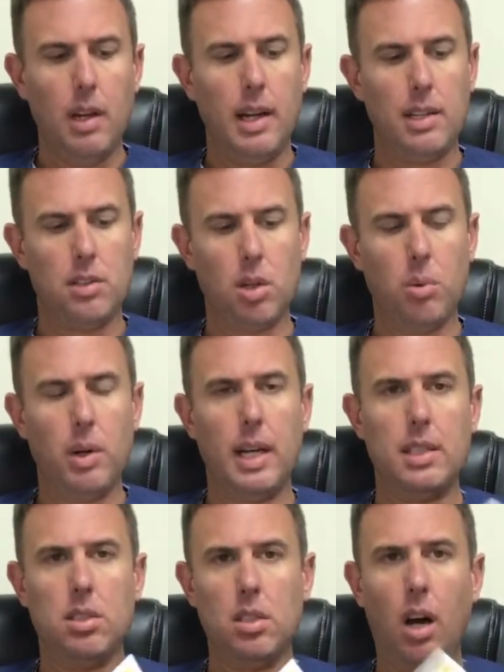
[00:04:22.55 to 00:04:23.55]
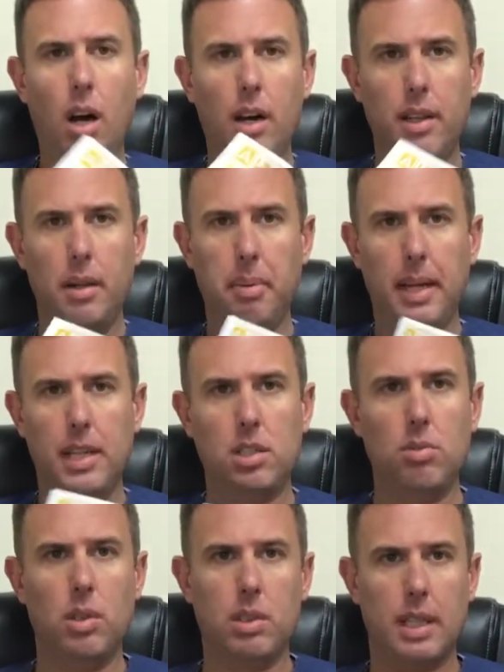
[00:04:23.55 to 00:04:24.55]
And so what I saw on the
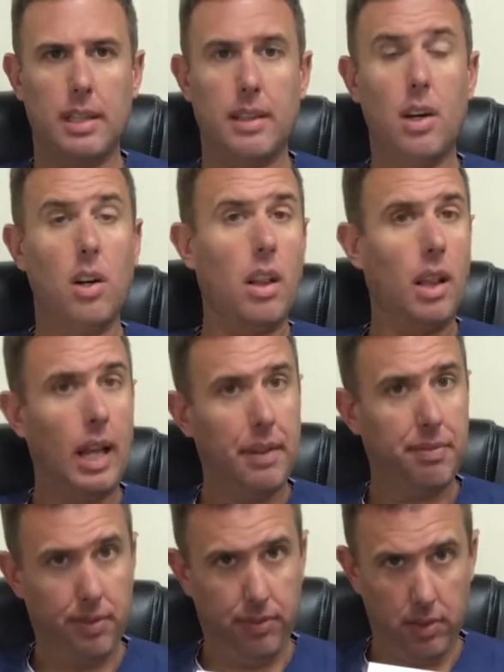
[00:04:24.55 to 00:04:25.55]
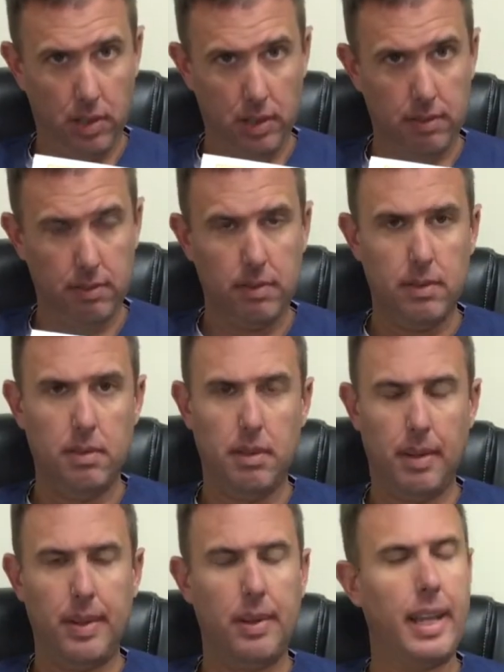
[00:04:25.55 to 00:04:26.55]
patient was that their left foot,
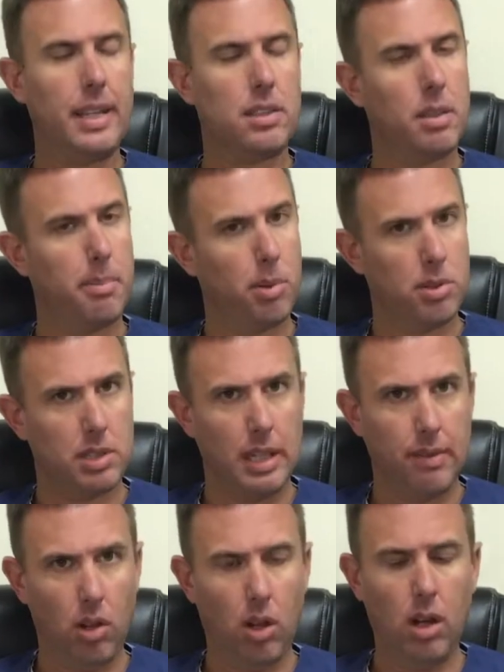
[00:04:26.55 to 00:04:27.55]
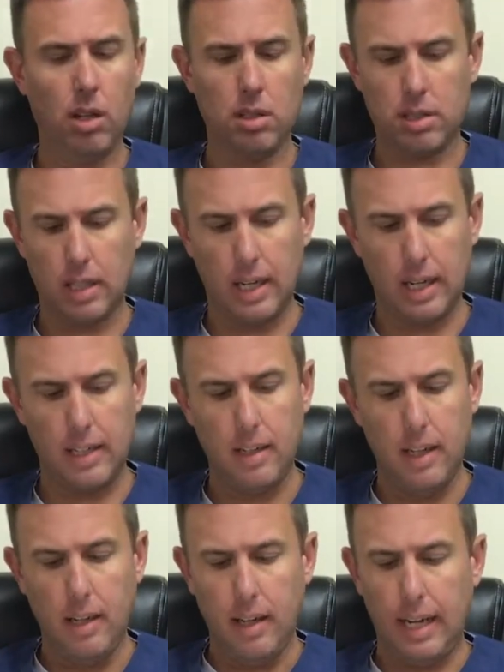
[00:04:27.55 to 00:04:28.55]
remember that's the perceived long side,
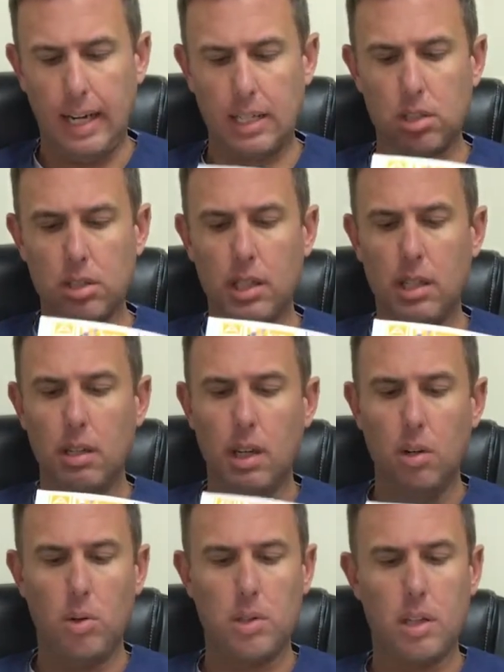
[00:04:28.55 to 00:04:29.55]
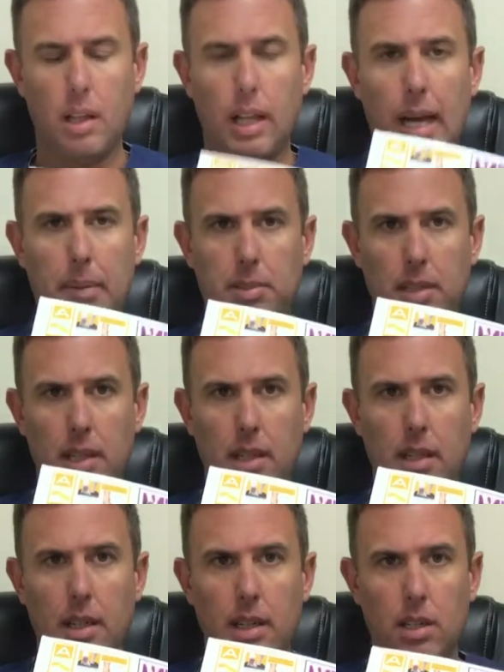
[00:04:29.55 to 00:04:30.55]
actually was
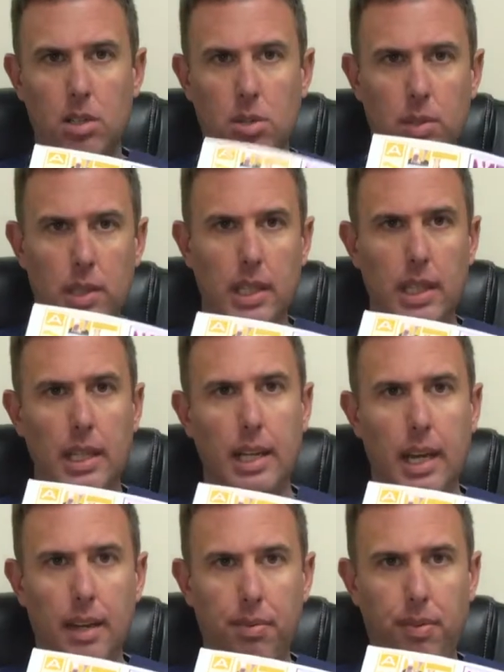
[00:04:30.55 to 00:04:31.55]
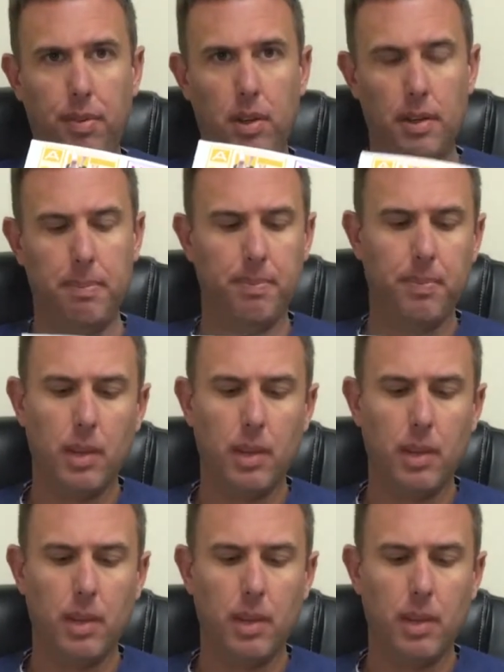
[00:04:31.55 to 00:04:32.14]
collapsing into an EF foot.